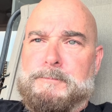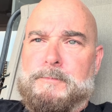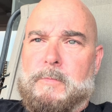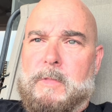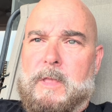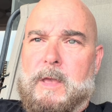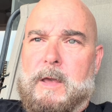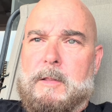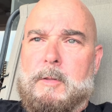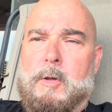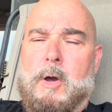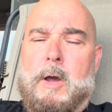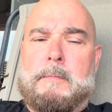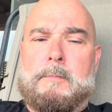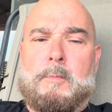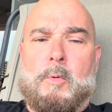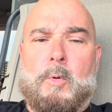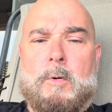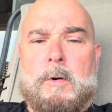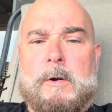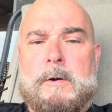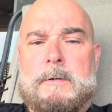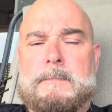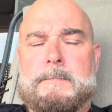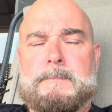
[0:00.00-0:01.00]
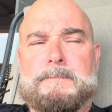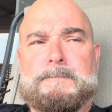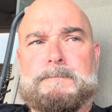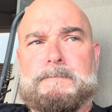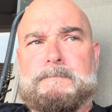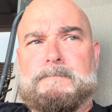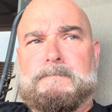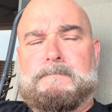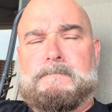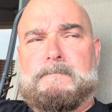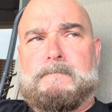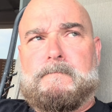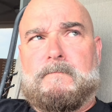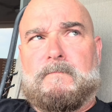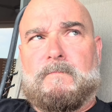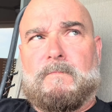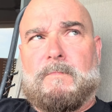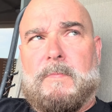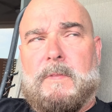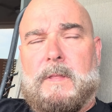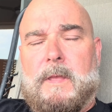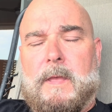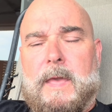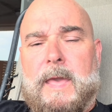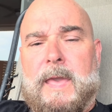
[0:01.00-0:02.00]
a lot more
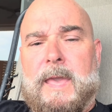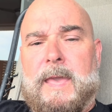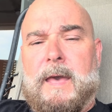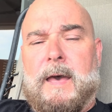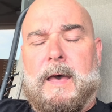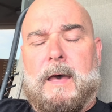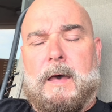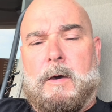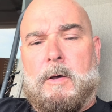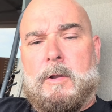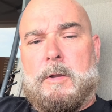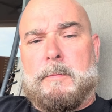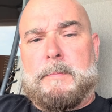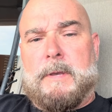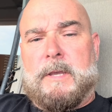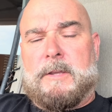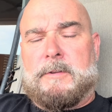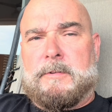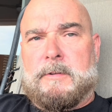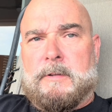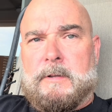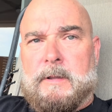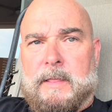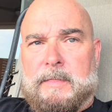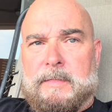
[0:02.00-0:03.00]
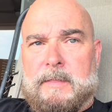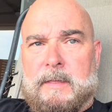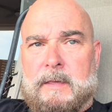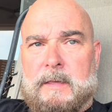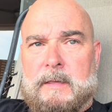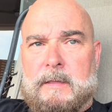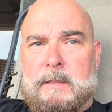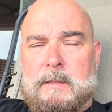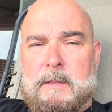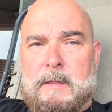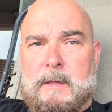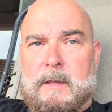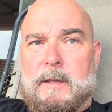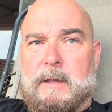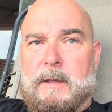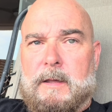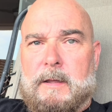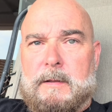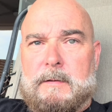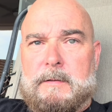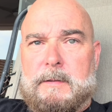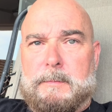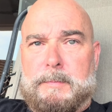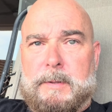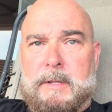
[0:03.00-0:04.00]
AI automation, I think,
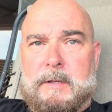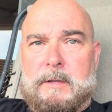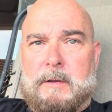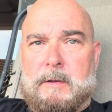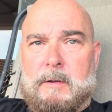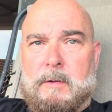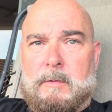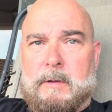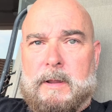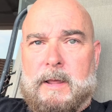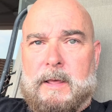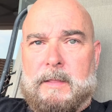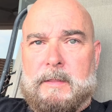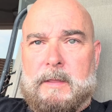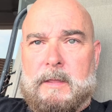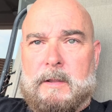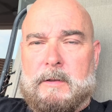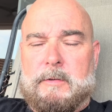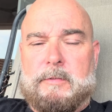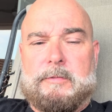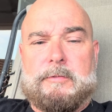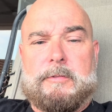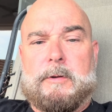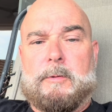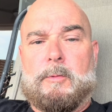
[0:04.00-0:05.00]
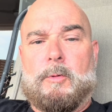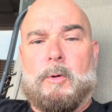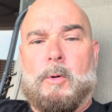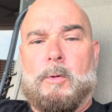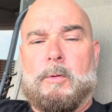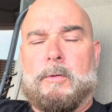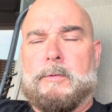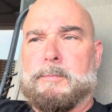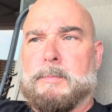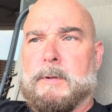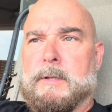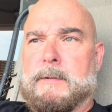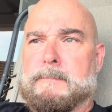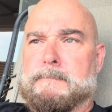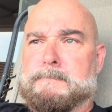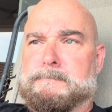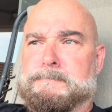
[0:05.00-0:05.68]
depending on how the industry rolls. But,